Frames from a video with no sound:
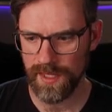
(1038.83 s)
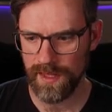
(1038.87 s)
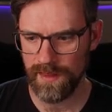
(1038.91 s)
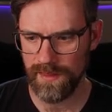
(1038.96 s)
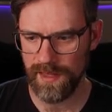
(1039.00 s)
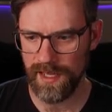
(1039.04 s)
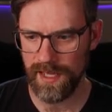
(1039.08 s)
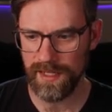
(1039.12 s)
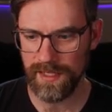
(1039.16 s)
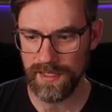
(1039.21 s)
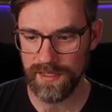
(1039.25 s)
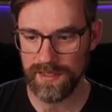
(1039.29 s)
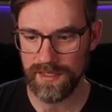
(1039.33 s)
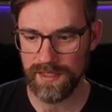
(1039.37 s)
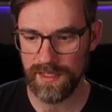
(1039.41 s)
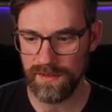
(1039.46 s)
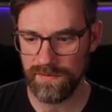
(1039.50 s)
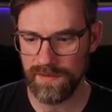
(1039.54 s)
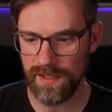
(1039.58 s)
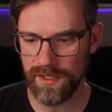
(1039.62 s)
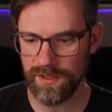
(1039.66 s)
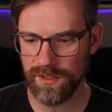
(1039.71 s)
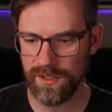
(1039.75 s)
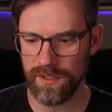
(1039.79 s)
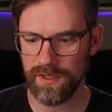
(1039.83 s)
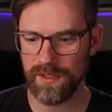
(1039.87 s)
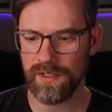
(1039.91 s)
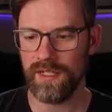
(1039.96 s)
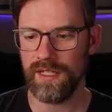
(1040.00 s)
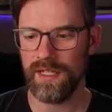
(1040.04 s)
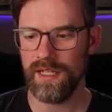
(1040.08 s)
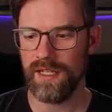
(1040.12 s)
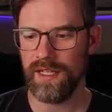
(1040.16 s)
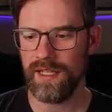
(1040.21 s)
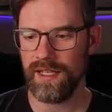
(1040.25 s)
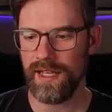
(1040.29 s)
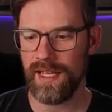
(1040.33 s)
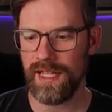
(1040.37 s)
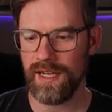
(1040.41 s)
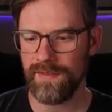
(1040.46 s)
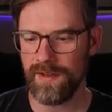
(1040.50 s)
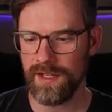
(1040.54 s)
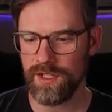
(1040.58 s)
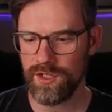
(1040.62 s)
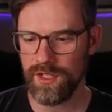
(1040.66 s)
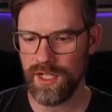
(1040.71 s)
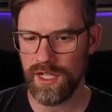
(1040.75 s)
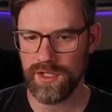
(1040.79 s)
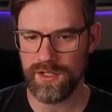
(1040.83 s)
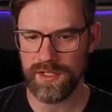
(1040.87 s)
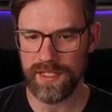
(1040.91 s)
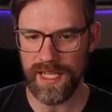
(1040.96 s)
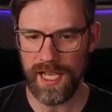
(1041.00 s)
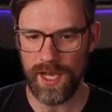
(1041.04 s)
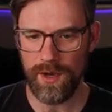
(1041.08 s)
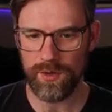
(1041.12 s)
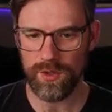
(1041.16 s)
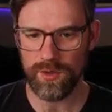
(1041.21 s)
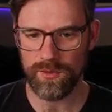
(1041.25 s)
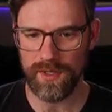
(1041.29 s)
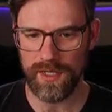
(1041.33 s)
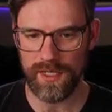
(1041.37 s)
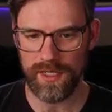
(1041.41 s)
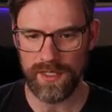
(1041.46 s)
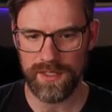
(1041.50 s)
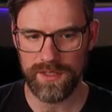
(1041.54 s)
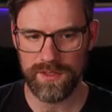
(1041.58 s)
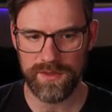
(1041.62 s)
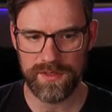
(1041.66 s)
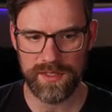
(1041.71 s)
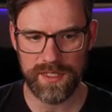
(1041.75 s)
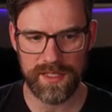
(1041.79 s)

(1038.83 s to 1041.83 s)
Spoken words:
that is the effector. And if I change the outer radius, you